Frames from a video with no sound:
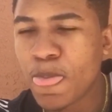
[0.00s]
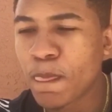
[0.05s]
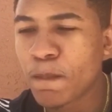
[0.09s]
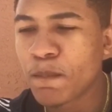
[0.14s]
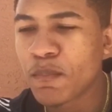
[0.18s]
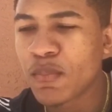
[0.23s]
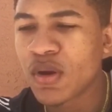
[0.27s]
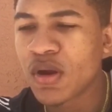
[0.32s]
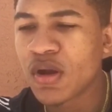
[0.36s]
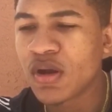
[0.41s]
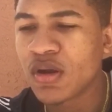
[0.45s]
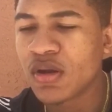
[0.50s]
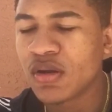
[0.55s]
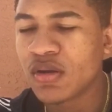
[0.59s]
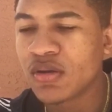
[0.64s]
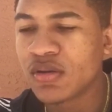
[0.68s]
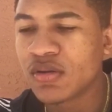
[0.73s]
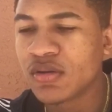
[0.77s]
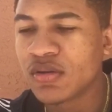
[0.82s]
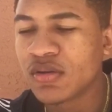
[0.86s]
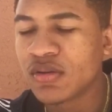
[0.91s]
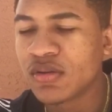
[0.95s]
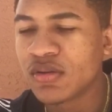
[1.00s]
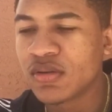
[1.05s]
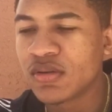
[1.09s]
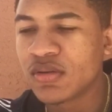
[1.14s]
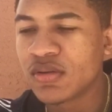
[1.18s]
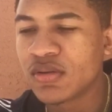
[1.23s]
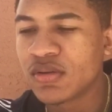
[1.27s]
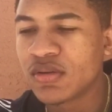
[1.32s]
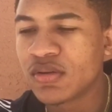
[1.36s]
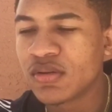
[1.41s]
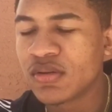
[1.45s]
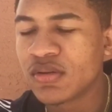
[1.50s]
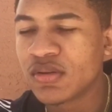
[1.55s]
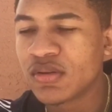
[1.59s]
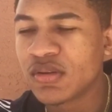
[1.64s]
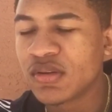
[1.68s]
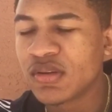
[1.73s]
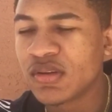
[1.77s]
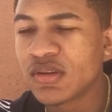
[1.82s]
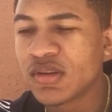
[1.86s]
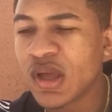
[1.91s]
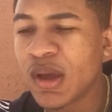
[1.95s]
Bro.
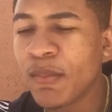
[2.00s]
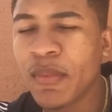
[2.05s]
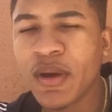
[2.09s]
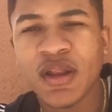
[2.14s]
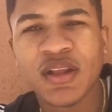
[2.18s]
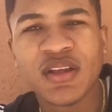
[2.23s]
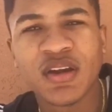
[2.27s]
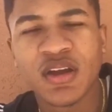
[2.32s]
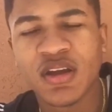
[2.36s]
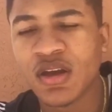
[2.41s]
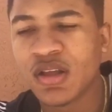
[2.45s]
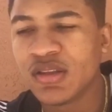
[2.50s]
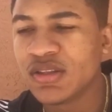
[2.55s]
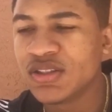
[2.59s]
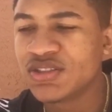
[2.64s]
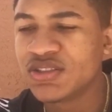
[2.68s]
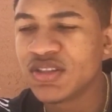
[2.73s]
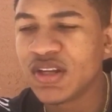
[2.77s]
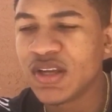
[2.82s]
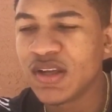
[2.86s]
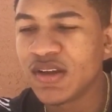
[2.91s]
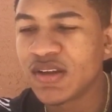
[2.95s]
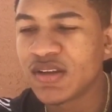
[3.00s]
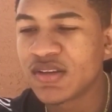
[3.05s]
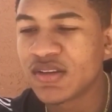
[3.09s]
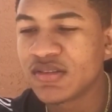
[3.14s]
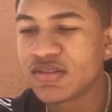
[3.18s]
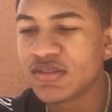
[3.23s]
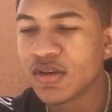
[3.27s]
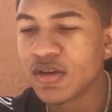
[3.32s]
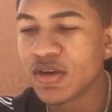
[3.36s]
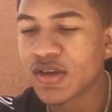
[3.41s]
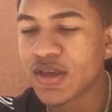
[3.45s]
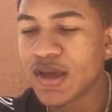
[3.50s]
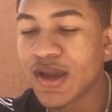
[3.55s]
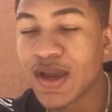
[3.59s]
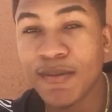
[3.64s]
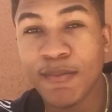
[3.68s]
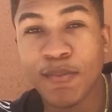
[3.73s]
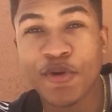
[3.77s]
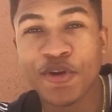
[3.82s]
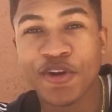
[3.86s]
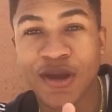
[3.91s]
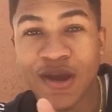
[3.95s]
I'm about to cut all this shit out because, okay, I got
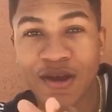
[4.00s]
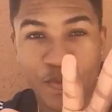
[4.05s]
Morgan.